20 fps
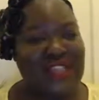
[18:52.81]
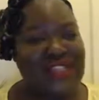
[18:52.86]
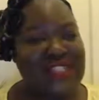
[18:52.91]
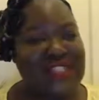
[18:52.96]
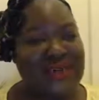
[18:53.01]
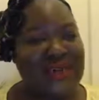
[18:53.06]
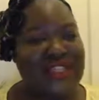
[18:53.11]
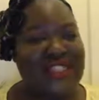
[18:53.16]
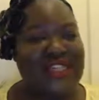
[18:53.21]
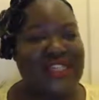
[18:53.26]

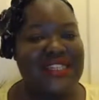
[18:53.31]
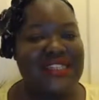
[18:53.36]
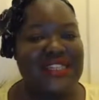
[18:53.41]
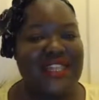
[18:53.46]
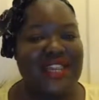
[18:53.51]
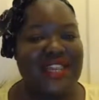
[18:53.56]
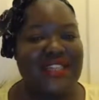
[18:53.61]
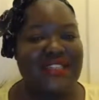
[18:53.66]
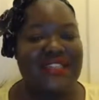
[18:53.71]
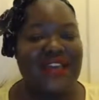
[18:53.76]
So as I
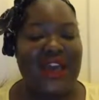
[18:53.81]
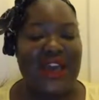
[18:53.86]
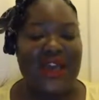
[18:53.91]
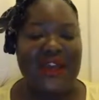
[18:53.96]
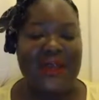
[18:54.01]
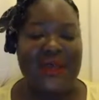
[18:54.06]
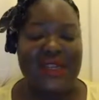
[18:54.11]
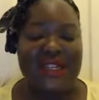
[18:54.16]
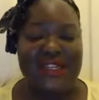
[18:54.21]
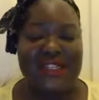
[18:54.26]
said, I
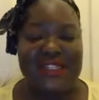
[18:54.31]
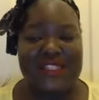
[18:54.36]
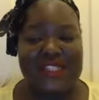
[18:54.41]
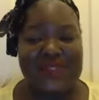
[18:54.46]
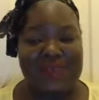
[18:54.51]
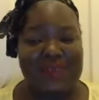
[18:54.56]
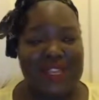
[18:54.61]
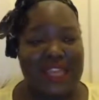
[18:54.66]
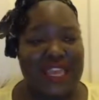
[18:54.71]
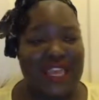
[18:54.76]
hope that this
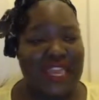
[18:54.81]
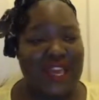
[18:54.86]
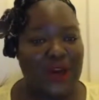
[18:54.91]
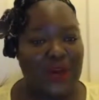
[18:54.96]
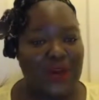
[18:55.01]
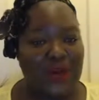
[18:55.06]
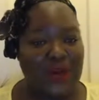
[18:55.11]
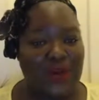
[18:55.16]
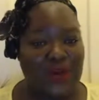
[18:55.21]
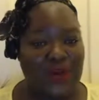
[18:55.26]
has been
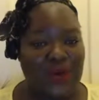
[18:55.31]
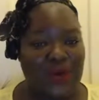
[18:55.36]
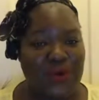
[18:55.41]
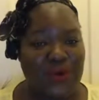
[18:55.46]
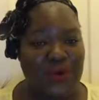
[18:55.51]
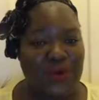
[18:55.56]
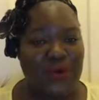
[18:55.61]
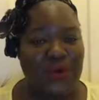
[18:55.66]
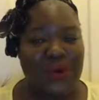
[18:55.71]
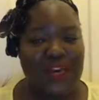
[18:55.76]

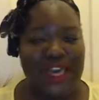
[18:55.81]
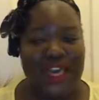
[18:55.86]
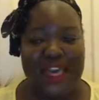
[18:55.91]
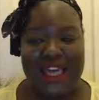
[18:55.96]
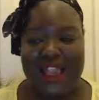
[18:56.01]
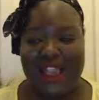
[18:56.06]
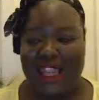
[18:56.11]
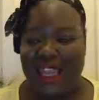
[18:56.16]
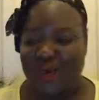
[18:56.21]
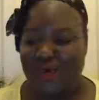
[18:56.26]
helpful.
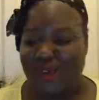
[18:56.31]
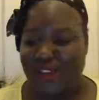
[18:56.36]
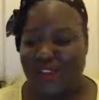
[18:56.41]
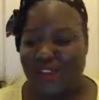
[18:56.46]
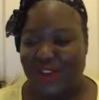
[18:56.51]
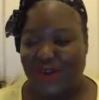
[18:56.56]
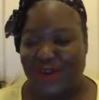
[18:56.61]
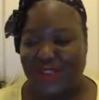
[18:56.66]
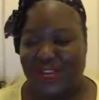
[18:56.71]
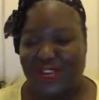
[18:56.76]
Let me
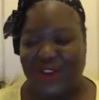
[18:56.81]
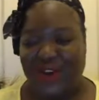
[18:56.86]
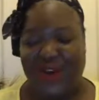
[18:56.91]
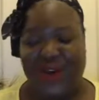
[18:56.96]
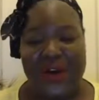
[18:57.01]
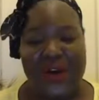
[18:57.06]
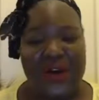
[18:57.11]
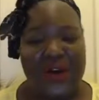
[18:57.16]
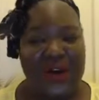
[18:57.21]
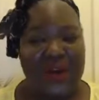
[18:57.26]
know in the
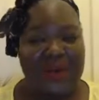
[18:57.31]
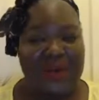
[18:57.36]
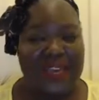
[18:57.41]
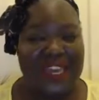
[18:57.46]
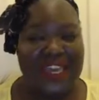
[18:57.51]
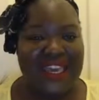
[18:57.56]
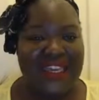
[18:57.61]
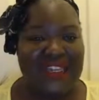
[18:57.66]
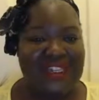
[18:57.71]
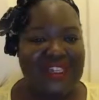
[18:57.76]

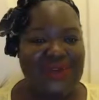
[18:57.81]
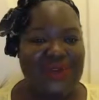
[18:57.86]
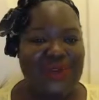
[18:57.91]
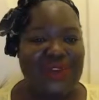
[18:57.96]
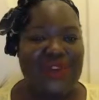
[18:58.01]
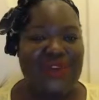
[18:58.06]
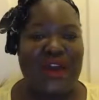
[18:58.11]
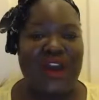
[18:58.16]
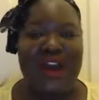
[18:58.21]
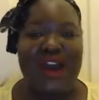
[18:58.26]
comments
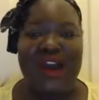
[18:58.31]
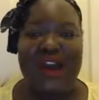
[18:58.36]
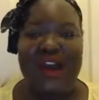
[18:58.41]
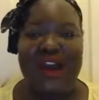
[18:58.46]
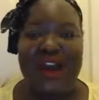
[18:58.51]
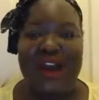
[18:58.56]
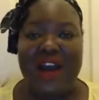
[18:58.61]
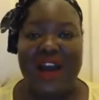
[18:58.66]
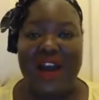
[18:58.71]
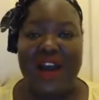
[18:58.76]
what your
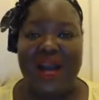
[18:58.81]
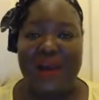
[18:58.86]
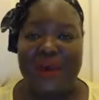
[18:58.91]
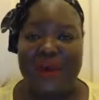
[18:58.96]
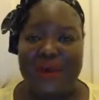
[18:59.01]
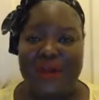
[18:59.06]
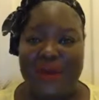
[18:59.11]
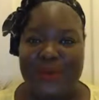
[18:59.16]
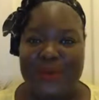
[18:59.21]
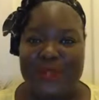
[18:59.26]
aha
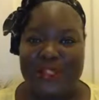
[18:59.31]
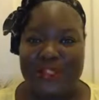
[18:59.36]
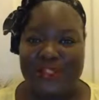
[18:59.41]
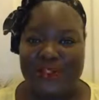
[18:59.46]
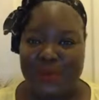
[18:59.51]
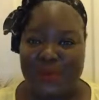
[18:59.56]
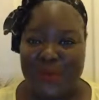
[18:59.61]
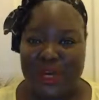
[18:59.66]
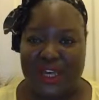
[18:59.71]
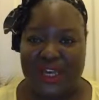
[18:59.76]

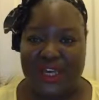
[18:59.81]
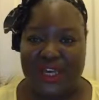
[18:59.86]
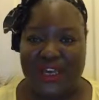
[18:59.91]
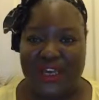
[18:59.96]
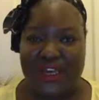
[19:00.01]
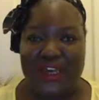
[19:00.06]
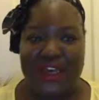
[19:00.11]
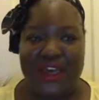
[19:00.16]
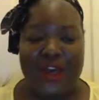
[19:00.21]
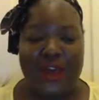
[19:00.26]
moments
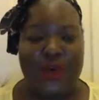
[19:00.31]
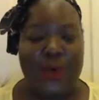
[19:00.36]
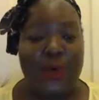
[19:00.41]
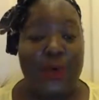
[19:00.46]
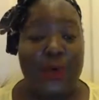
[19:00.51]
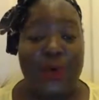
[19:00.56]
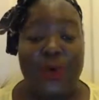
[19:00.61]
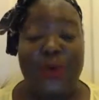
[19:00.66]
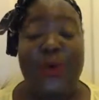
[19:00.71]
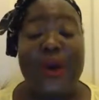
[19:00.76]
were,
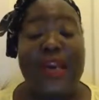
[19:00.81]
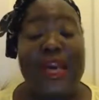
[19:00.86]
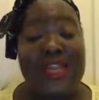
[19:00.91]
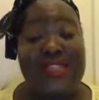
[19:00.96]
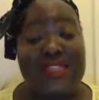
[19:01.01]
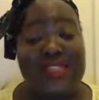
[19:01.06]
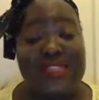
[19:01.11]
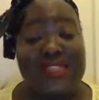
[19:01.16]
or as I